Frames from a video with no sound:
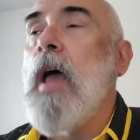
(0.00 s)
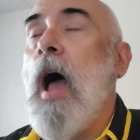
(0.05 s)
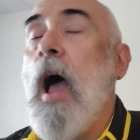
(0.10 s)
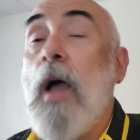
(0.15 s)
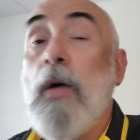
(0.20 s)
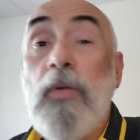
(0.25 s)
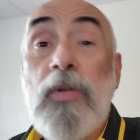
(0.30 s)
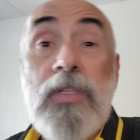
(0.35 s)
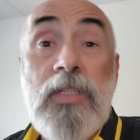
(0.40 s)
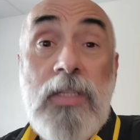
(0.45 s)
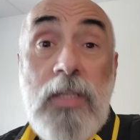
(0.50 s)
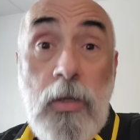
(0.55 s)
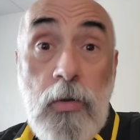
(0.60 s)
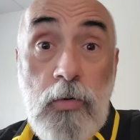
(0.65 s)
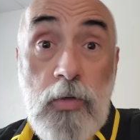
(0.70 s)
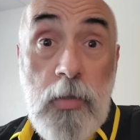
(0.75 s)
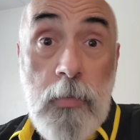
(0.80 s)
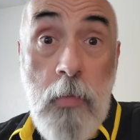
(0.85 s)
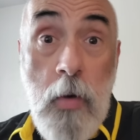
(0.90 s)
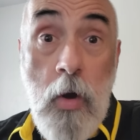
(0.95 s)
I will see
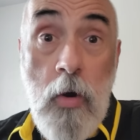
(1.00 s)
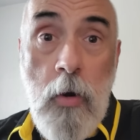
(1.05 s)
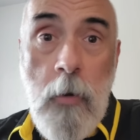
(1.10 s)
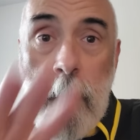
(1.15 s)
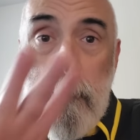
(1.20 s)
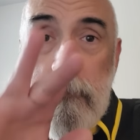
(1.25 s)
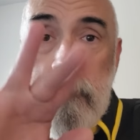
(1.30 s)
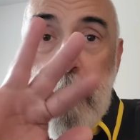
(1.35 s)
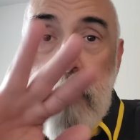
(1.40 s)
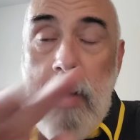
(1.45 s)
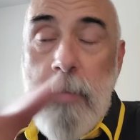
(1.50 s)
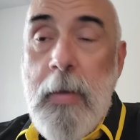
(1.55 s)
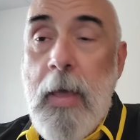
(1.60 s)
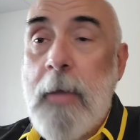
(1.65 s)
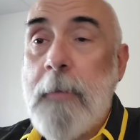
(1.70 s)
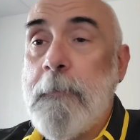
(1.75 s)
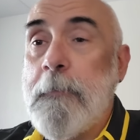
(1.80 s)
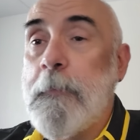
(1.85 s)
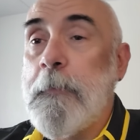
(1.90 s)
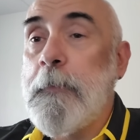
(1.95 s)
you tomorrow.
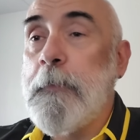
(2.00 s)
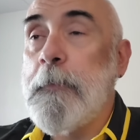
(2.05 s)
Bye-bye.